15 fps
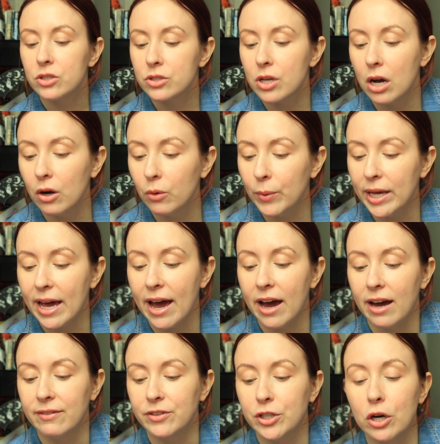So we
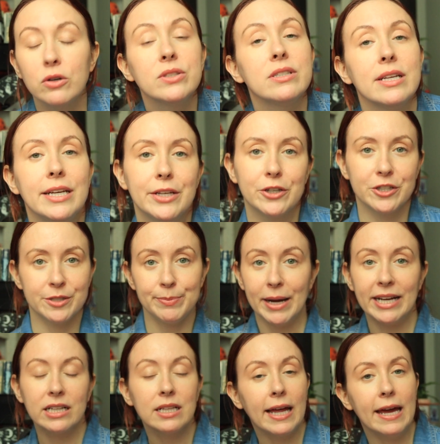have Ghost Eaters
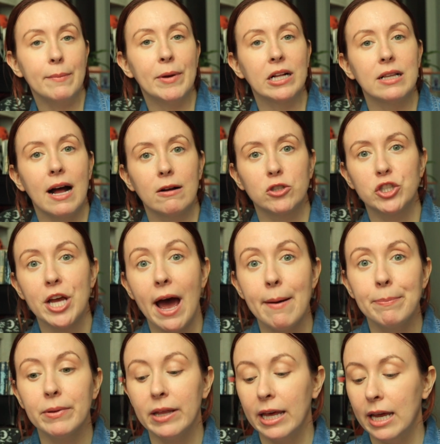by Clay Mcleod
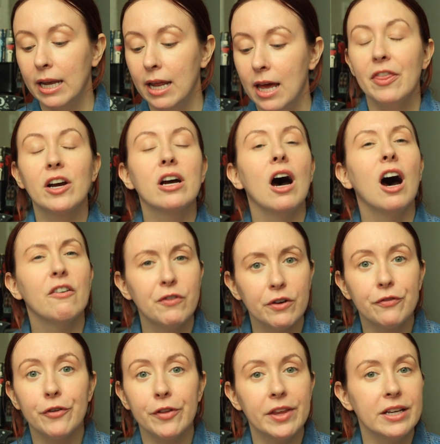Chapman. The cover
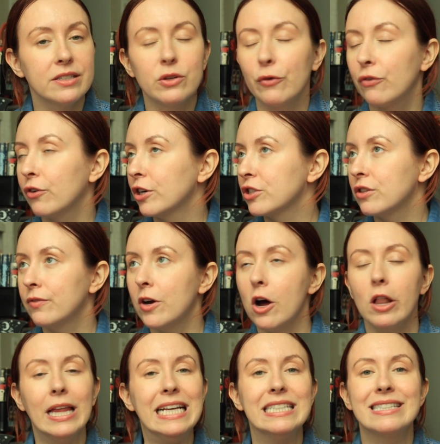for this, first of
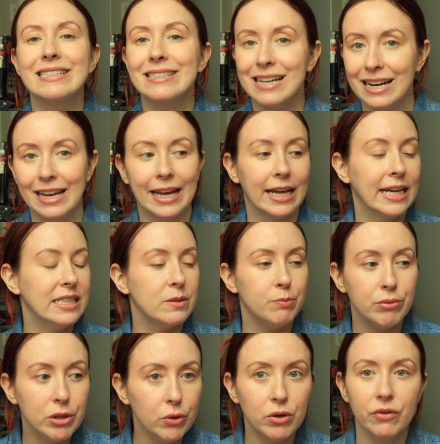all, is stunning. It's
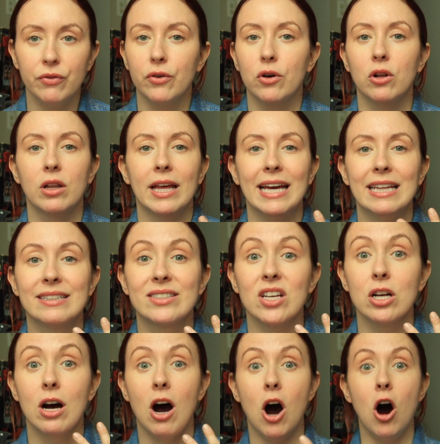beautiful. It's
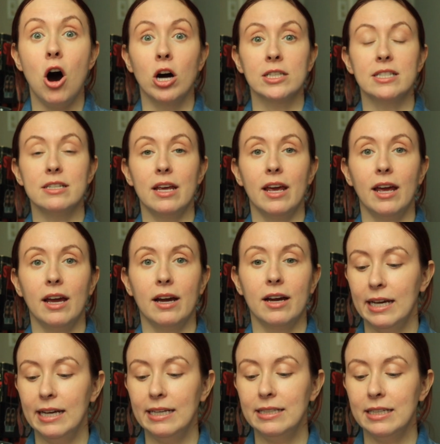haunting.
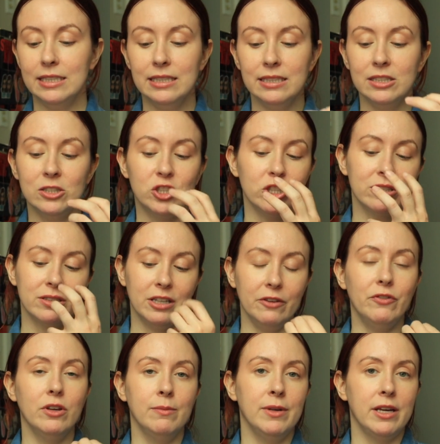It is just
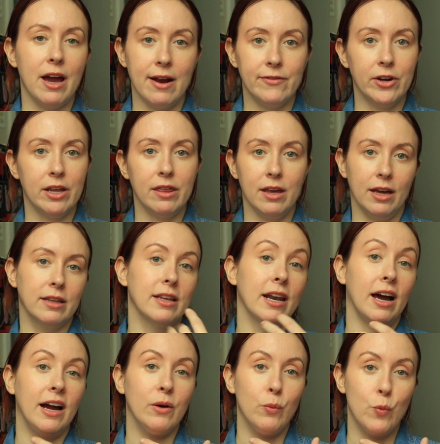giving me everything that
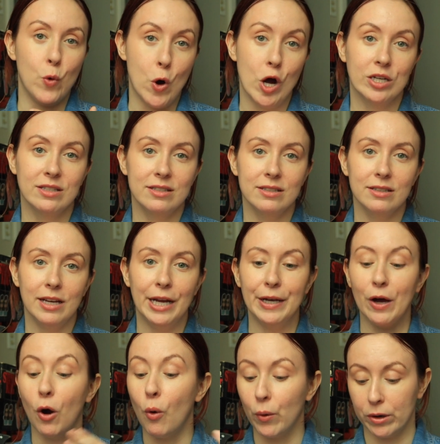I want in
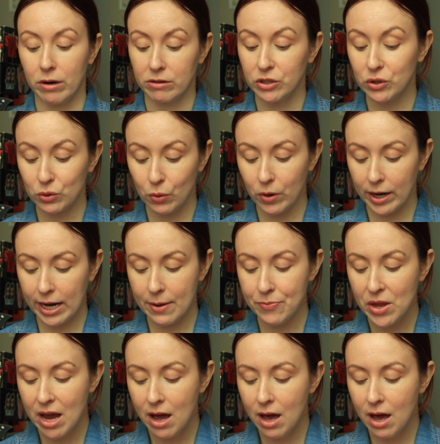a horror story.